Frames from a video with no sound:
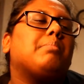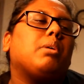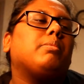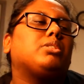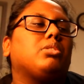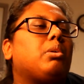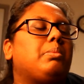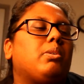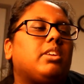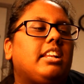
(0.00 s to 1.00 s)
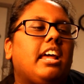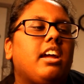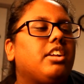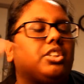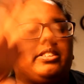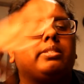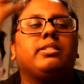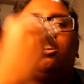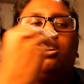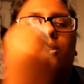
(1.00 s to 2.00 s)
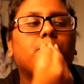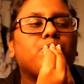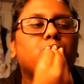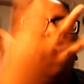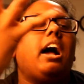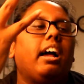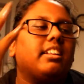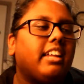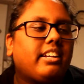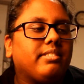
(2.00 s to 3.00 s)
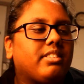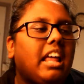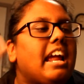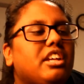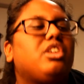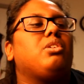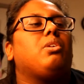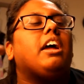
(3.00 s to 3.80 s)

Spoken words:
moments with Obi-Wan and Leia, just mwah, like, thank you.